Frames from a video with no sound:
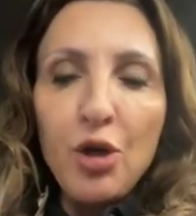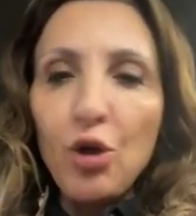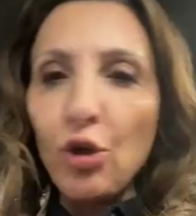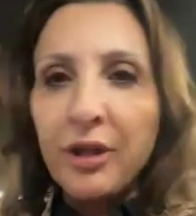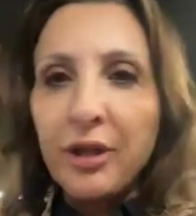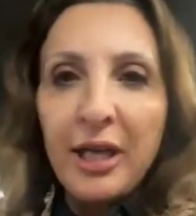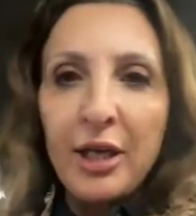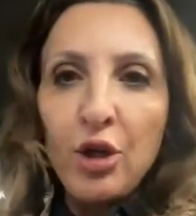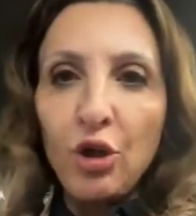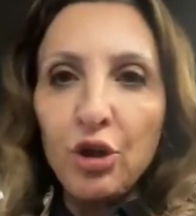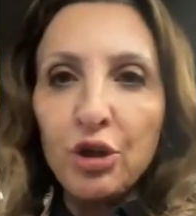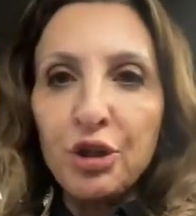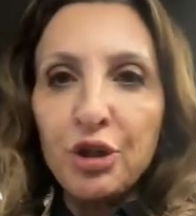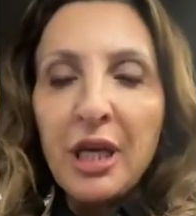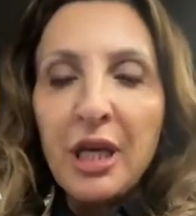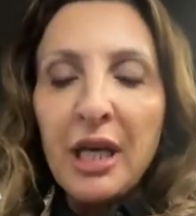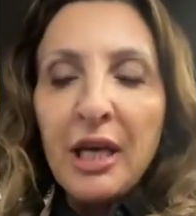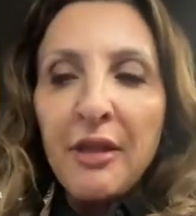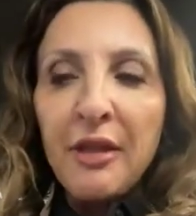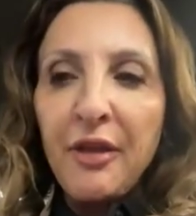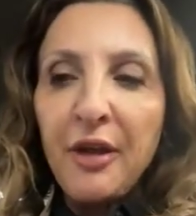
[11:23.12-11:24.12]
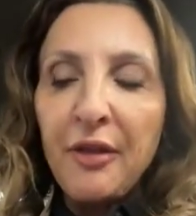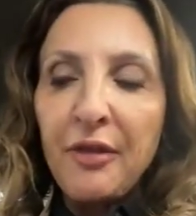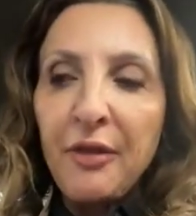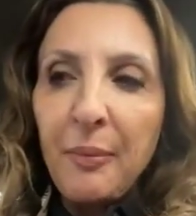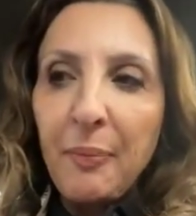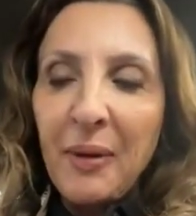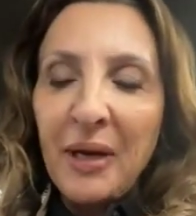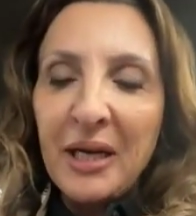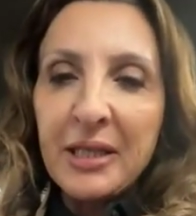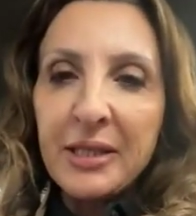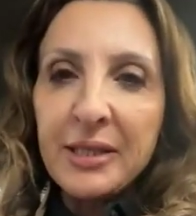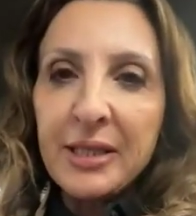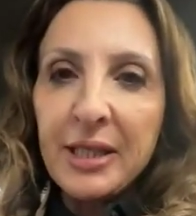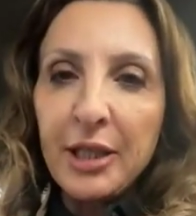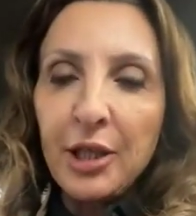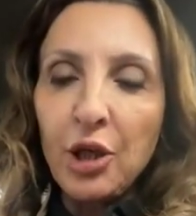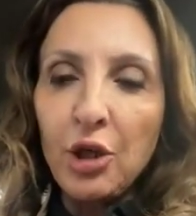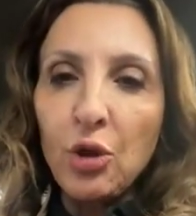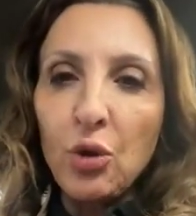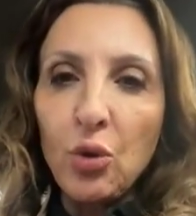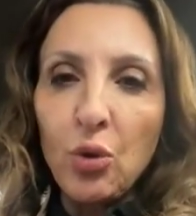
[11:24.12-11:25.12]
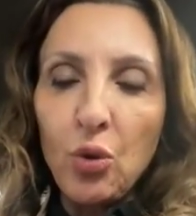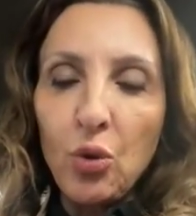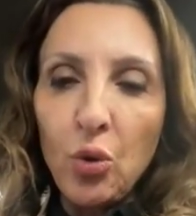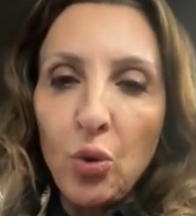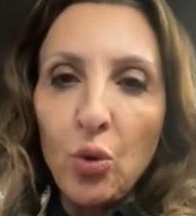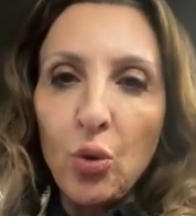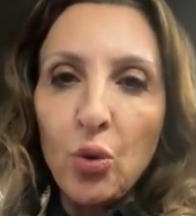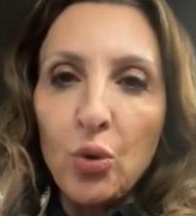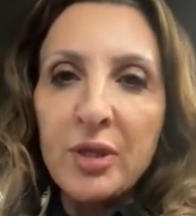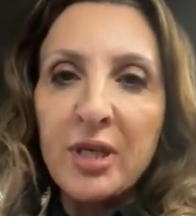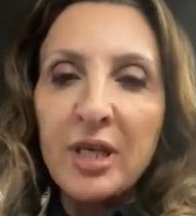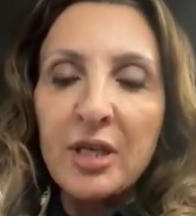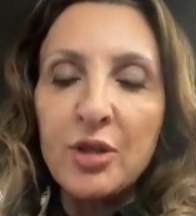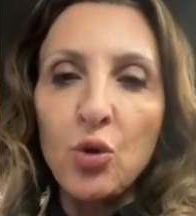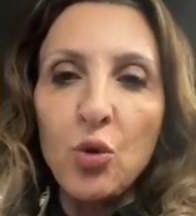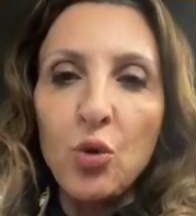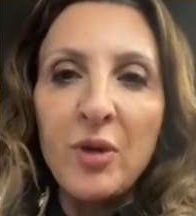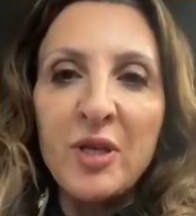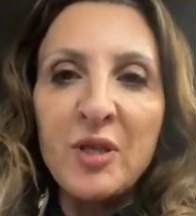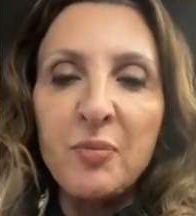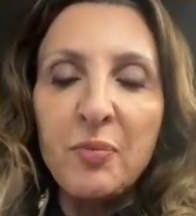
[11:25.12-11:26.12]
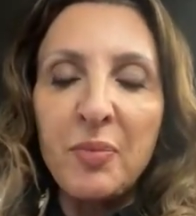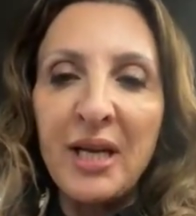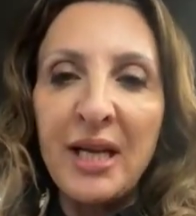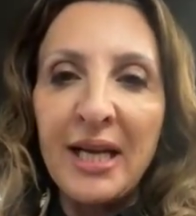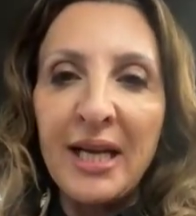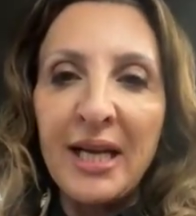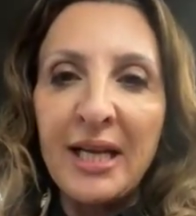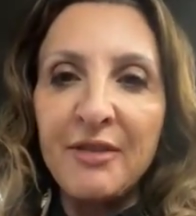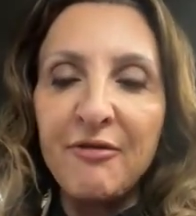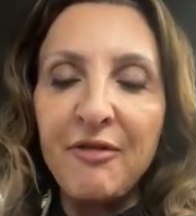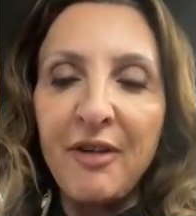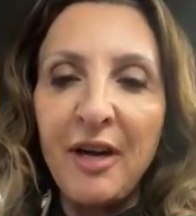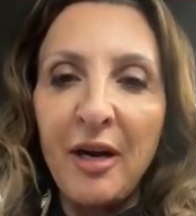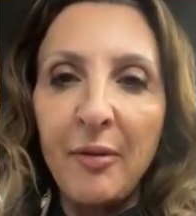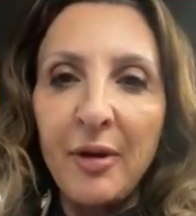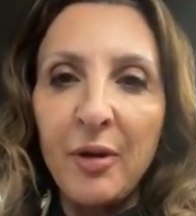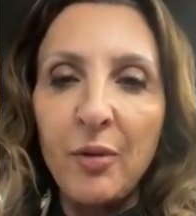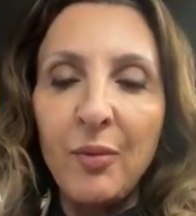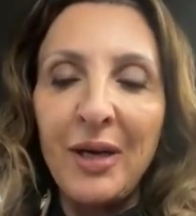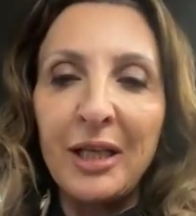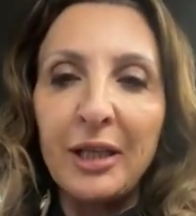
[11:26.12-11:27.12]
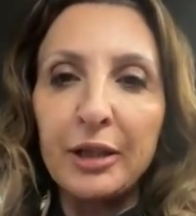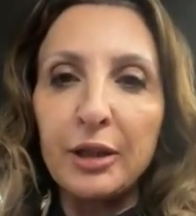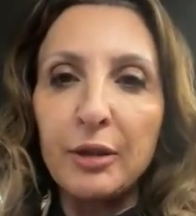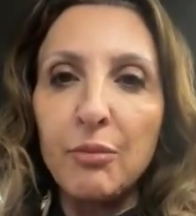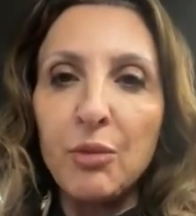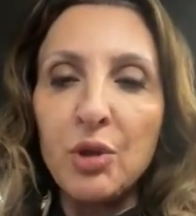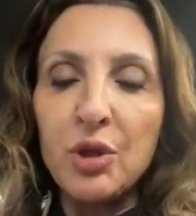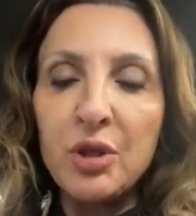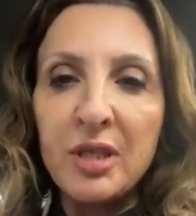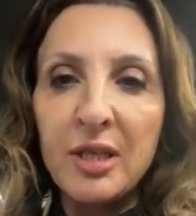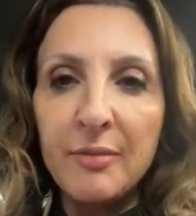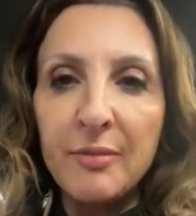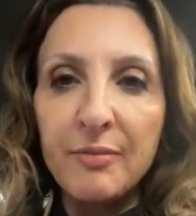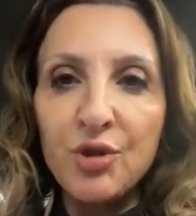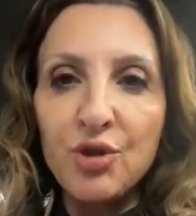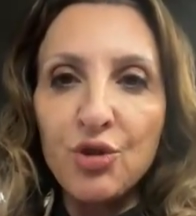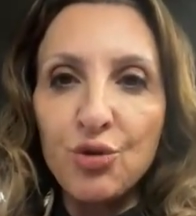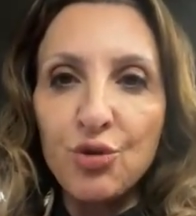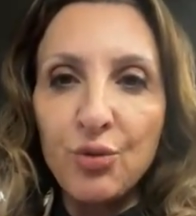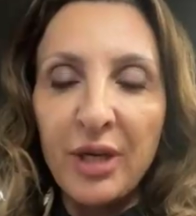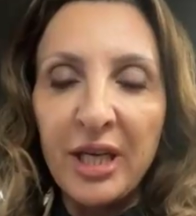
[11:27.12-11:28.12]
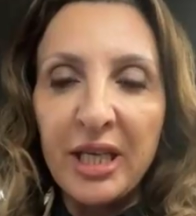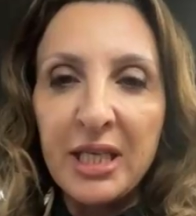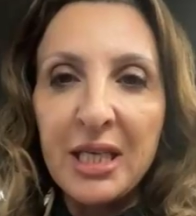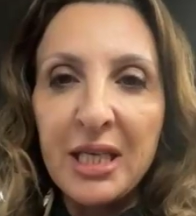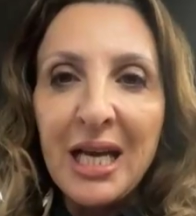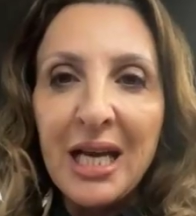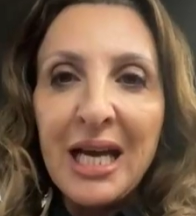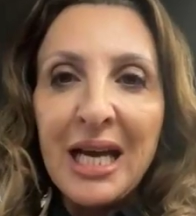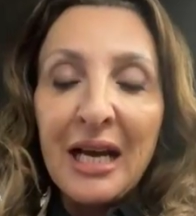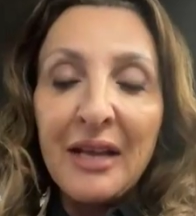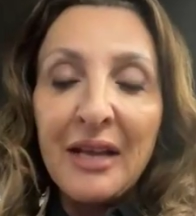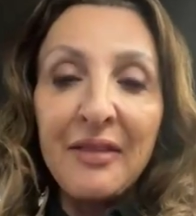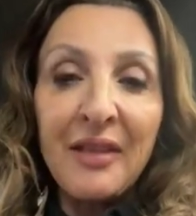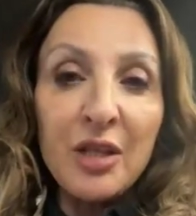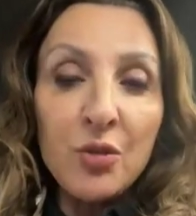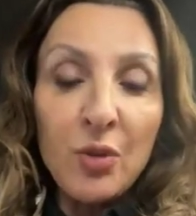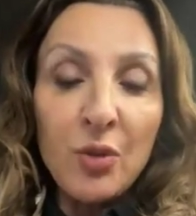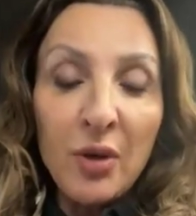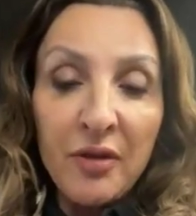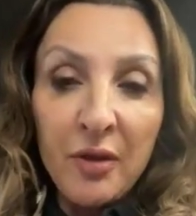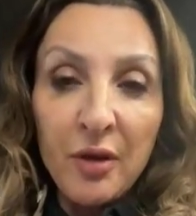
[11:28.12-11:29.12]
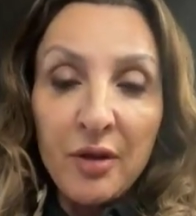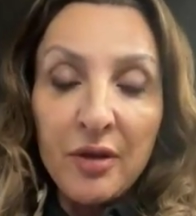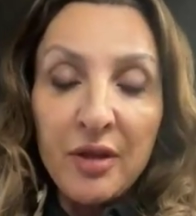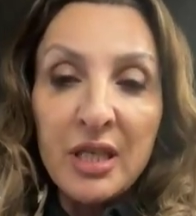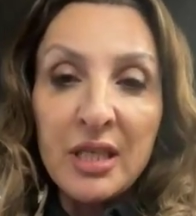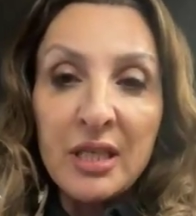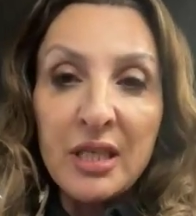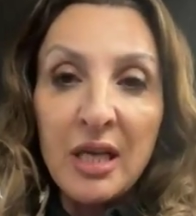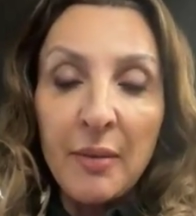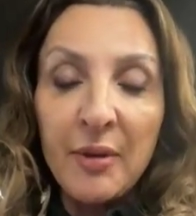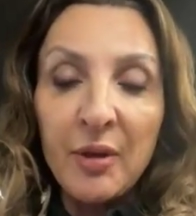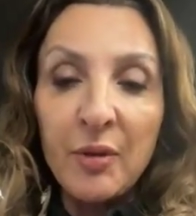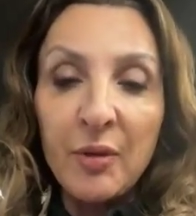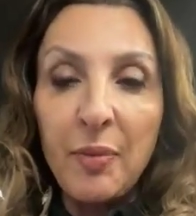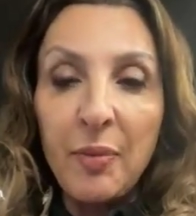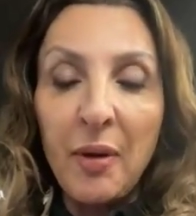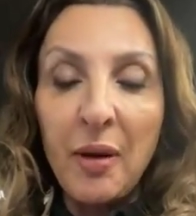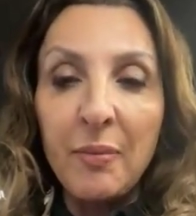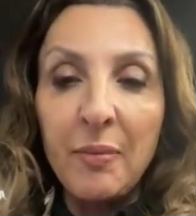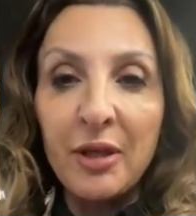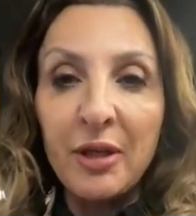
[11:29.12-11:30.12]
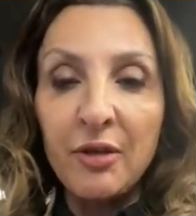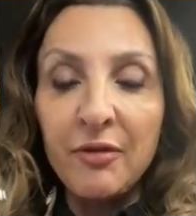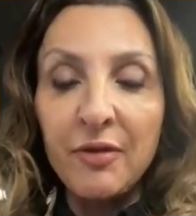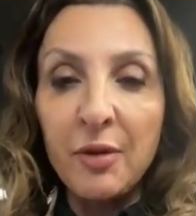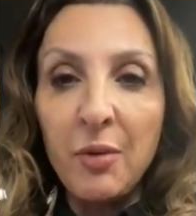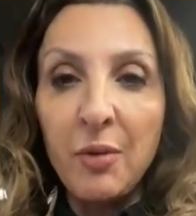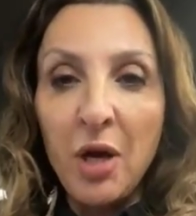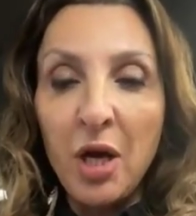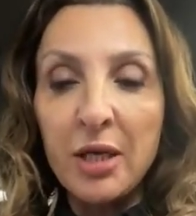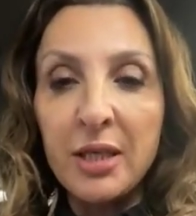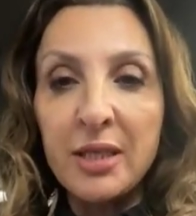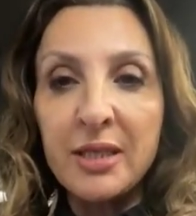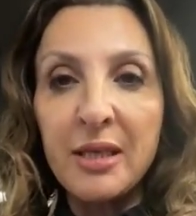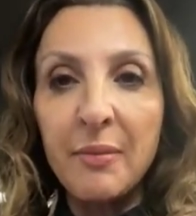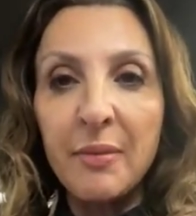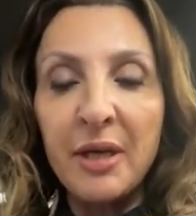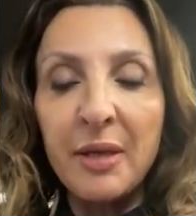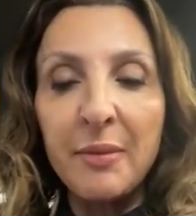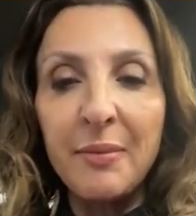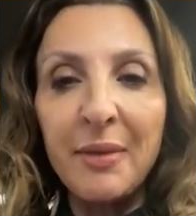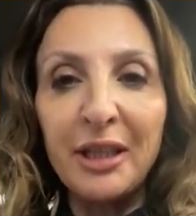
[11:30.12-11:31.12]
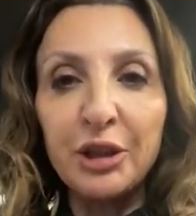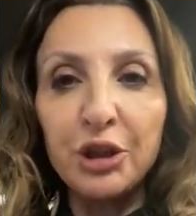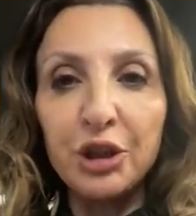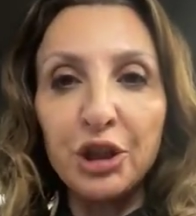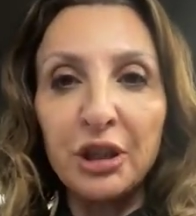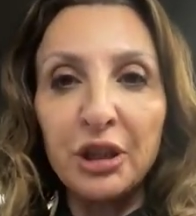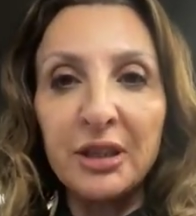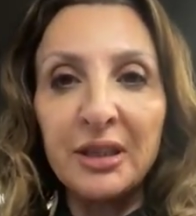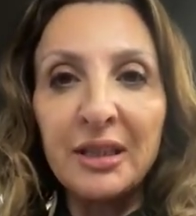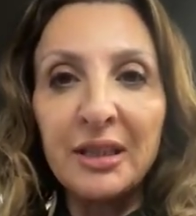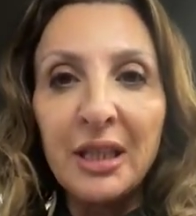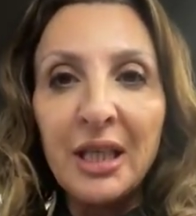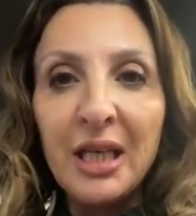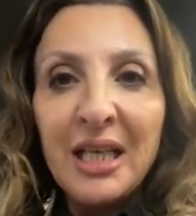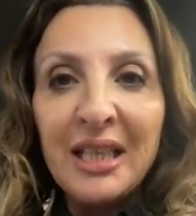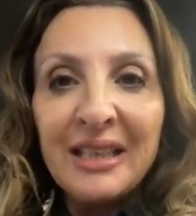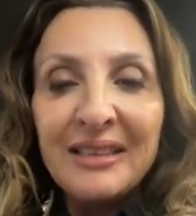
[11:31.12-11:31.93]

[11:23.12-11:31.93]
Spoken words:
Look, they're not, the Palestinian cause has always played very well in the Muslim street, and that's why the Islamic Republic of Iran, as Emily mentioned,